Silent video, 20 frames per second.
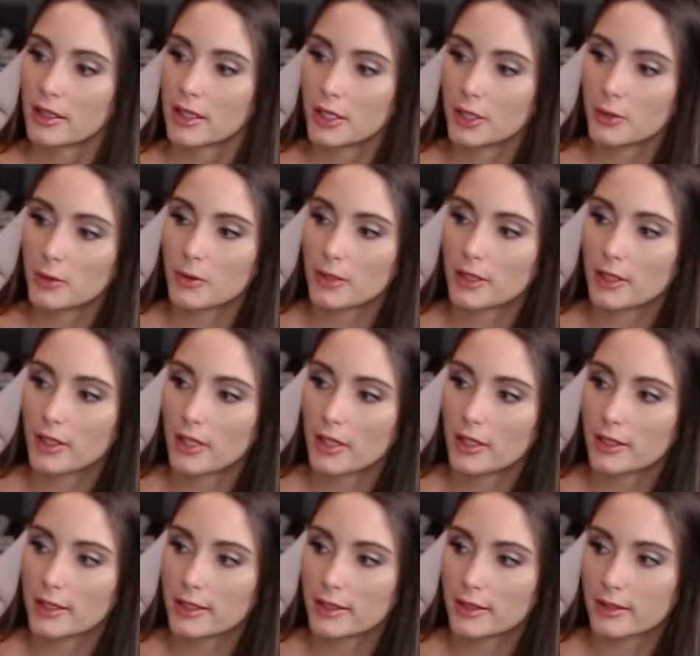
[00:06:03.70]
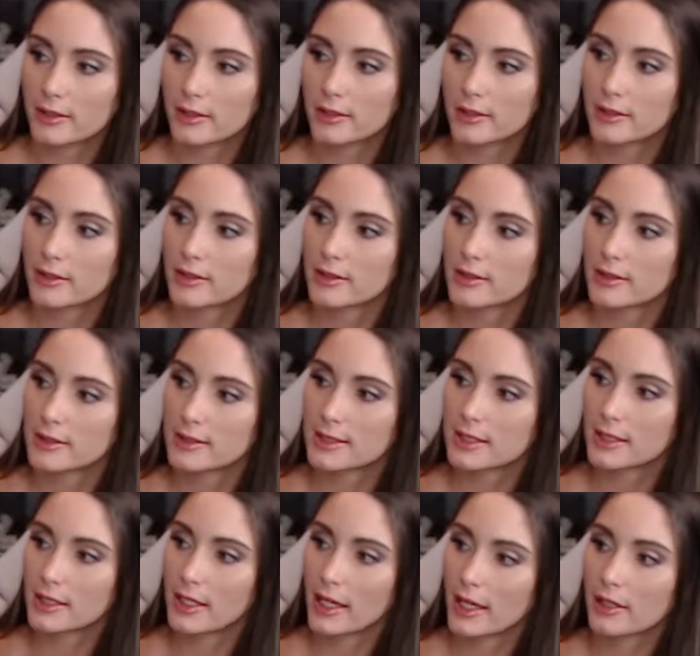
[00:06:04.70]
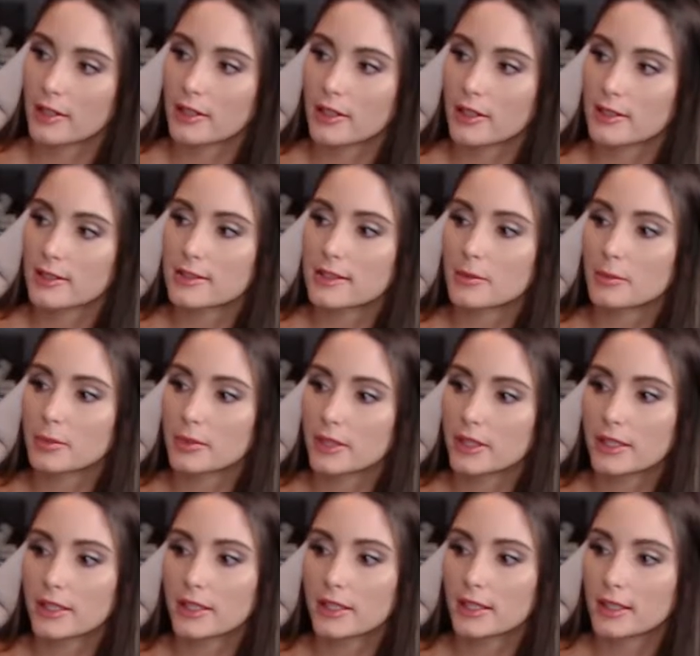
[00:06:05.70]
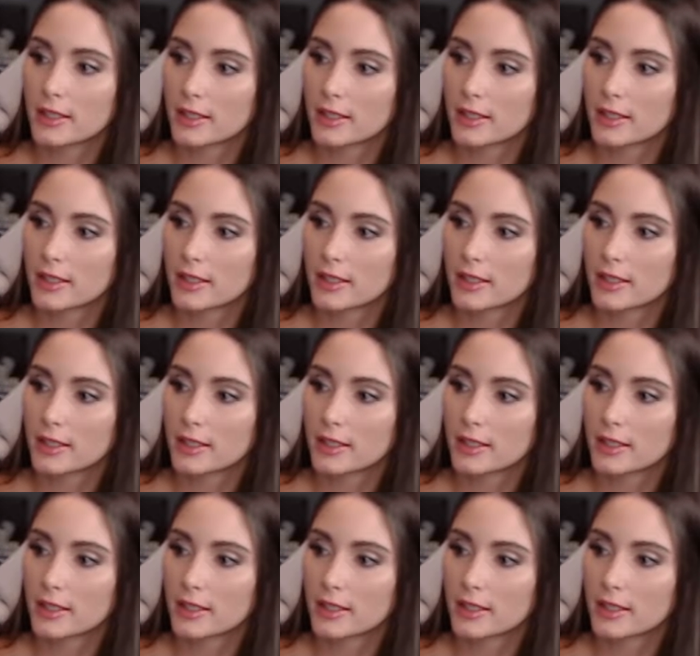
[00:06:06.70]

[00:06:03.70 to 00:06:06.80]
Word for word: You are the guardian, said Khadgar simply.